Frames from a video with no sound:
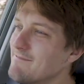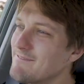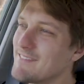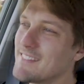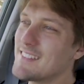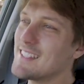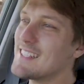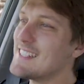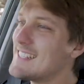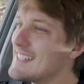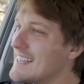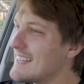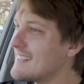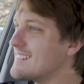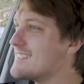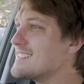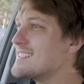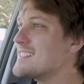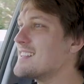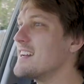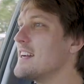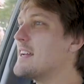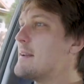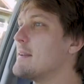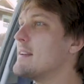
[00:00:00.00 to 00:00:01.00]
The
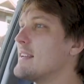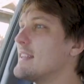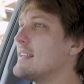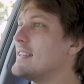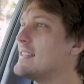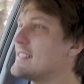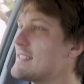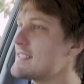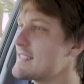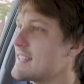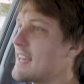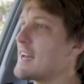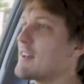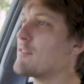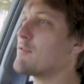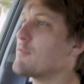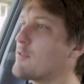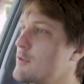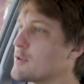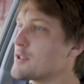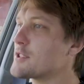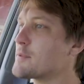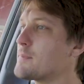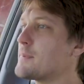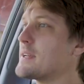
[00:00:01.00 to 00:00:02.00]
downside is that
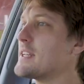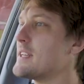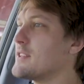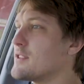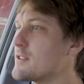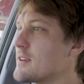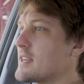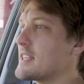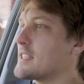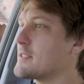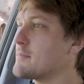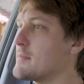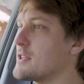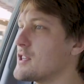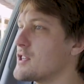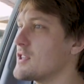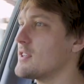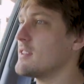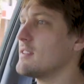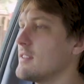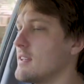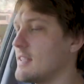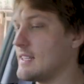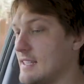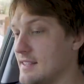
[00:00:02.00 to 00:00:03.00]
4-speed
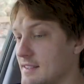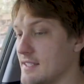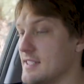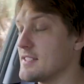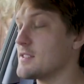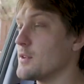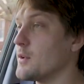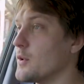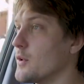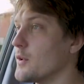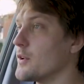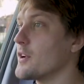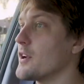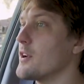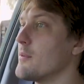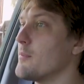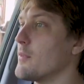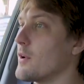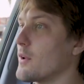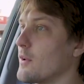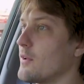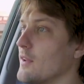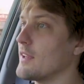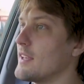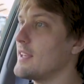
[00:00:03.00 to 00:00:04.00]
transmission in this auto
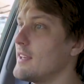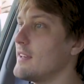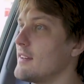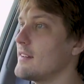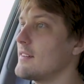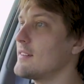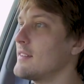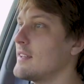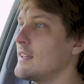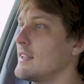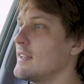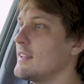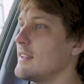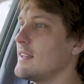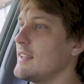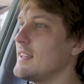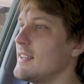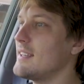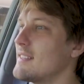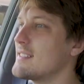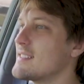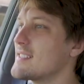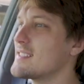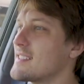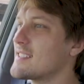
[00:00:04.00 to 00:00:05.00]
model here.
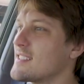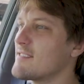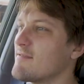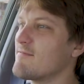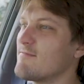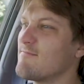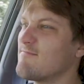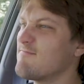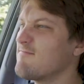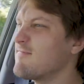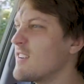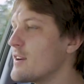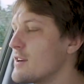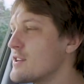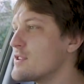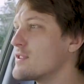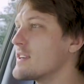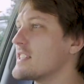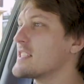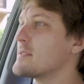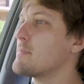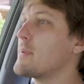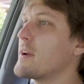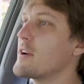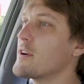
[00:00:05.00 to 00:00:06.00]
It's very
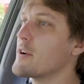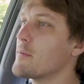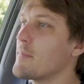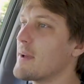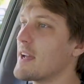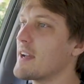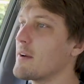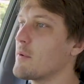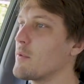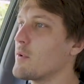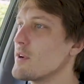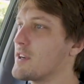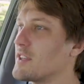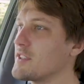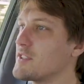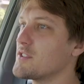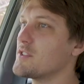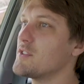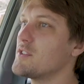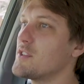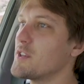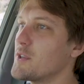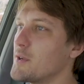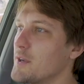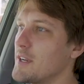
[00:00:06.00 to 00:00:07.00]
transparent about what it's
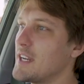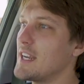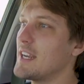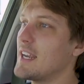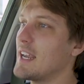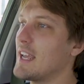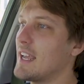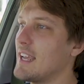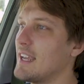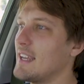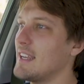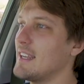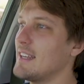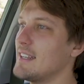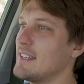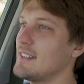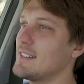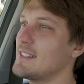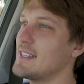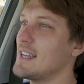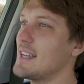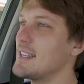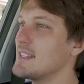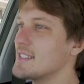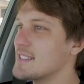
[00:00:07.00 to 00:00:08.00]
doing. It
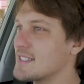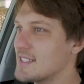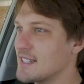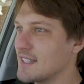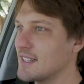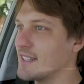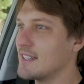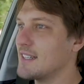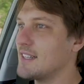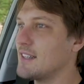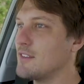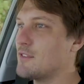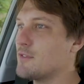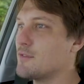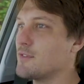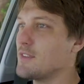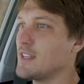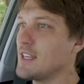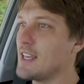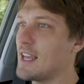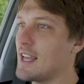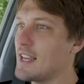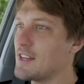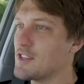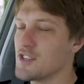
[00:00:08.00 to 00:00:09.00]
tends to give the
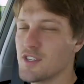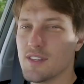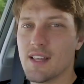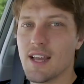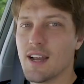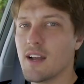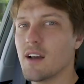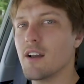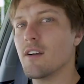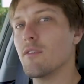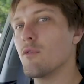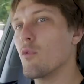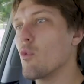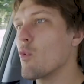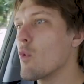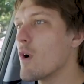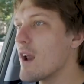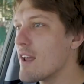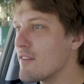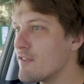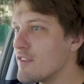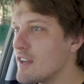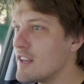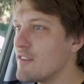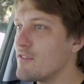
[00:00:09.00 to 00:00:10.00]
engine that kind of
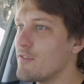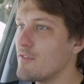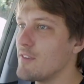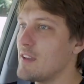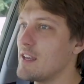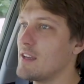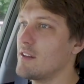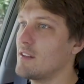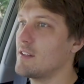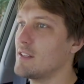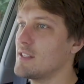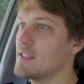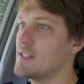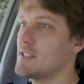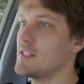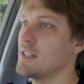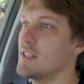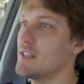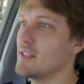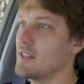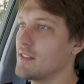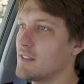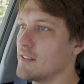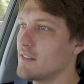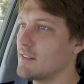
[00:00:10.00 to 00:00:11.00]
revvy feel as
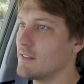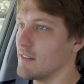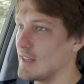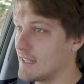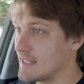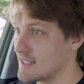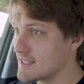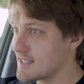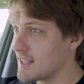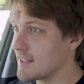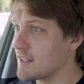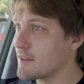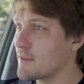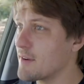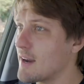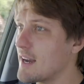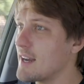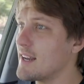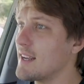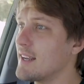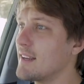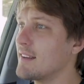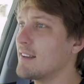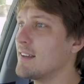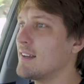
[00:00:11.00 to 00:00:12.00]
you're
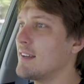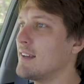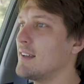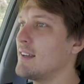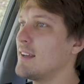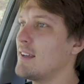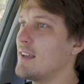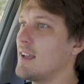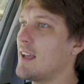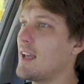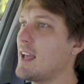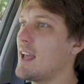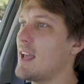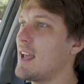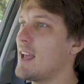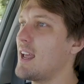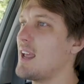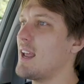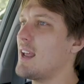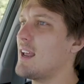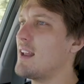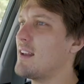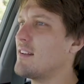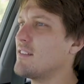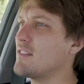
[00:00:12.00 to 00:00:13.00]
accelerating,
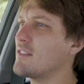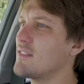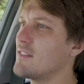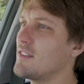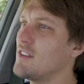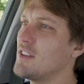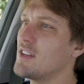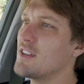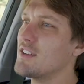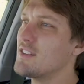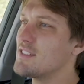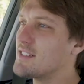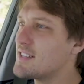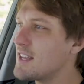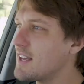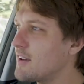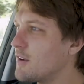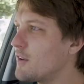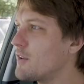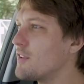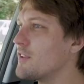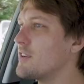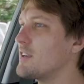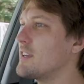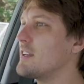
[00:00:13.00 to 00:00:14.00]
and you can
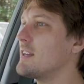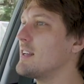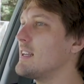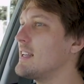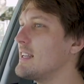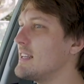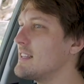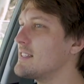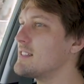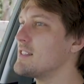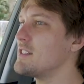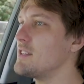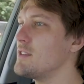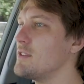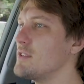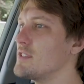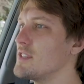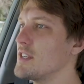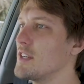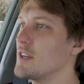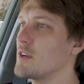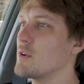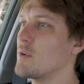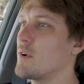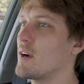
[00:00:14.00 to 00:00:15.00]
tell that it is
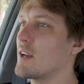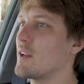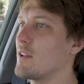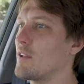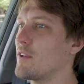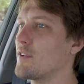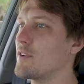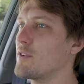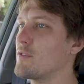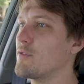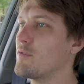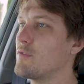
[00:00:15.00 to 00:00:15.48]
using quite a lot of